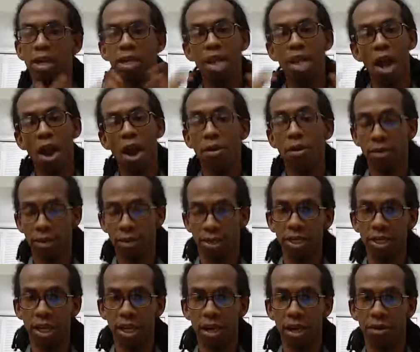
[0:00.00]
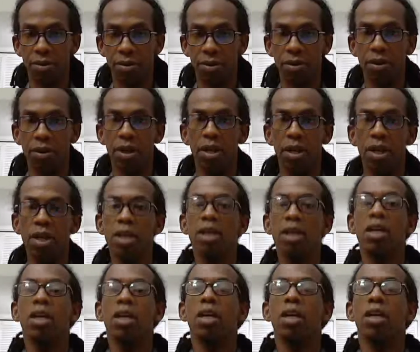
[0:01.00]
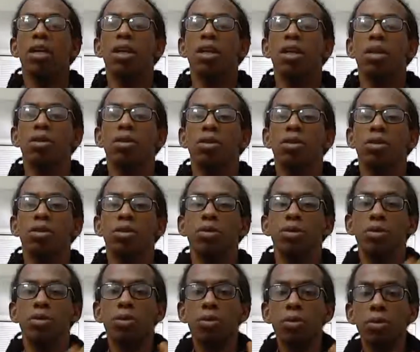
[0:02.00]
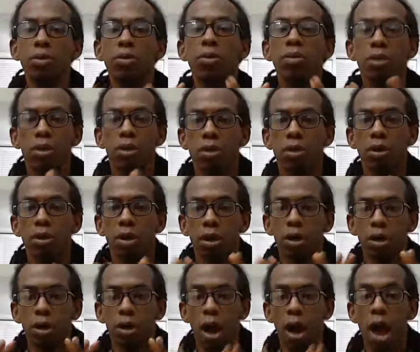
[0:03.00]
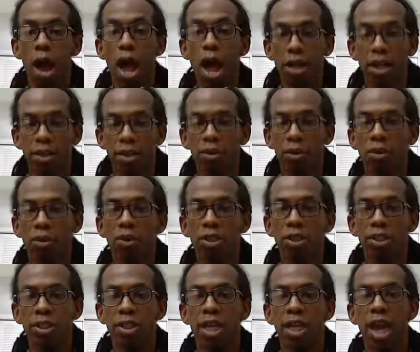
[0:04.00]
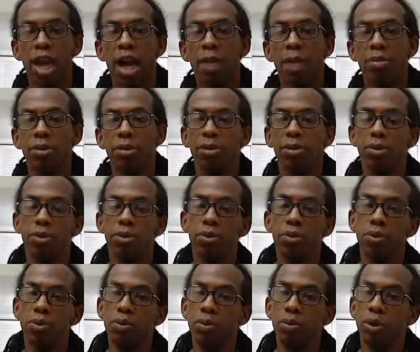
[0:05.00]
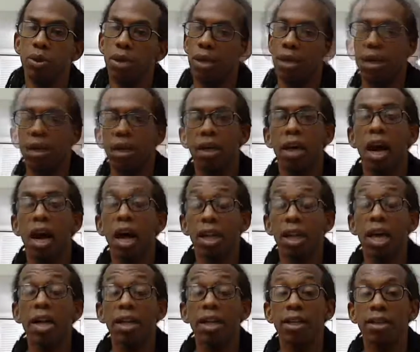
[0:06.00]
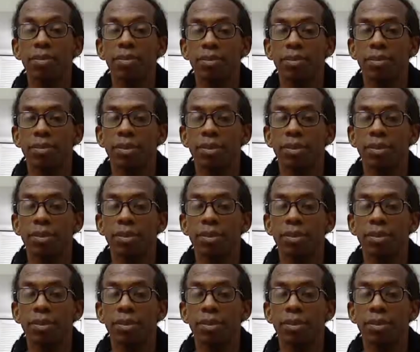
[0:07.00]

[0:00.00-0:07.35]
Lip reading: characters together, you actually going to have to do a lot